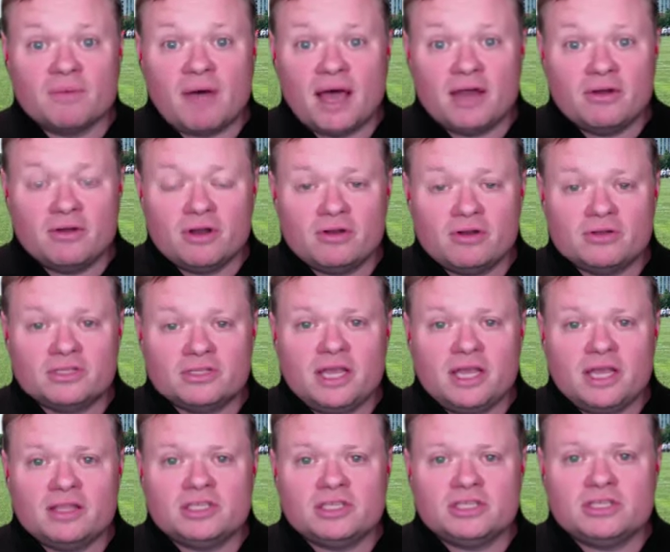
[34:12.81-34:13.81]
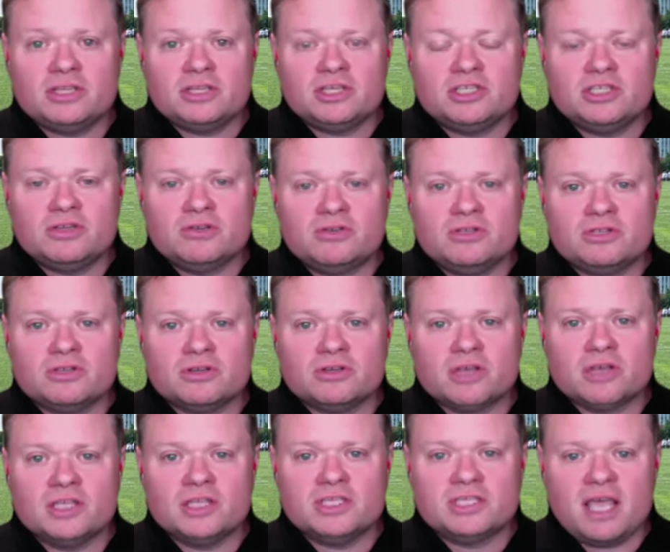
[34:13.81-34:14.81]
I don't understand. These students are,
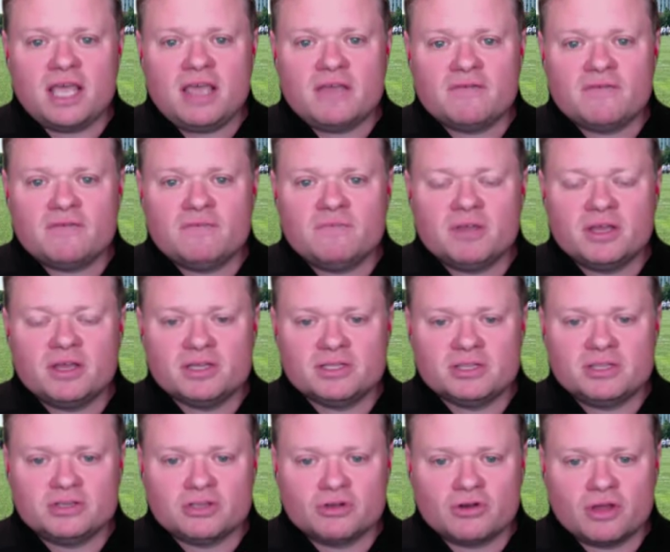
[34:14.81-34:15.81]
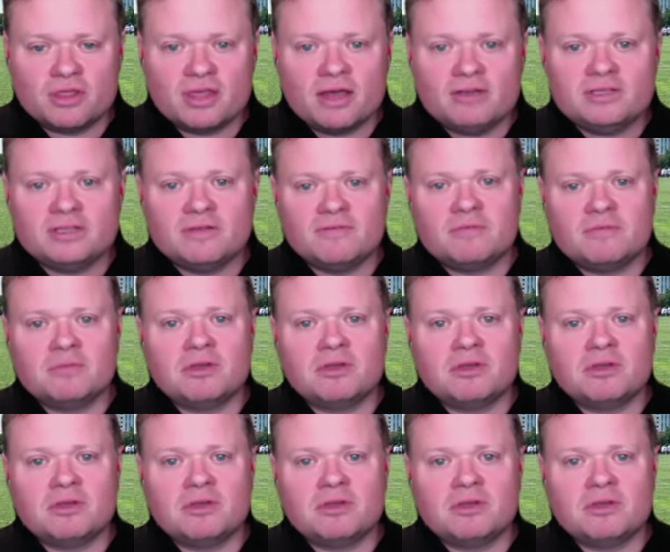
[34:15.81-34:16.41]
it's safe because there's 30,000 of them.